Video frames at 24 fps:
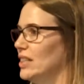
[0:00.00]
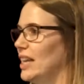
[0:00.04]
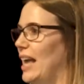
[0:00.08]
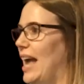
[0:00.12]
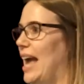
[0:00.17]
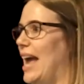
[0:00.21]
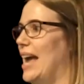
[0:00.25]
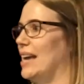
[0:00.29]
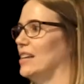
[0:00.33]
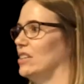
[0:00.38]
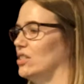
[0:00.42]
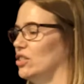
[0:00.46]
to
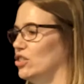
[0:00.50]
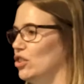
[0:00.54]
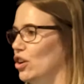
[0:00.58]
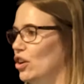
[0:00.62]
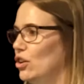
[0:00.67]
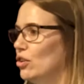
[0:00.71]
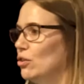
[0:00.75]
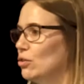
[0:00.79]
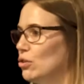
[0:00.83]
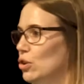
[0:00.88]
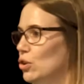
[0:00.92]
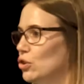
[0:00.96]
get
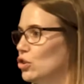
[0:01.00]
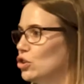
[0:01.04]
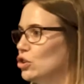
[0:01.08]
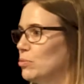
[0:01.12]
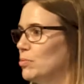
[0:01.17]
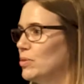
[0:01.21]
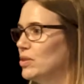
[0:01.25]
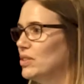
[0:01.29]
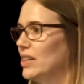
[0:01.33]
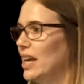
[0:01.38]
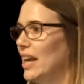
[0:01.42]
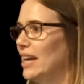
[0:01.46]
external
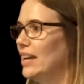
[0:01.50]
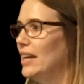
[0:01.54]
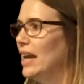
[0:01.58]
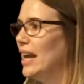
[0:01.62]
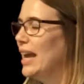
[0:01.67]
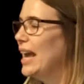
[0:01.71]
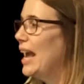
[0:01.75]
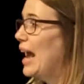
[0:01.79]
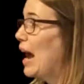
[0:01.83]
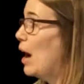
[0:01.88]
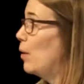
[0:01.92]
customers in,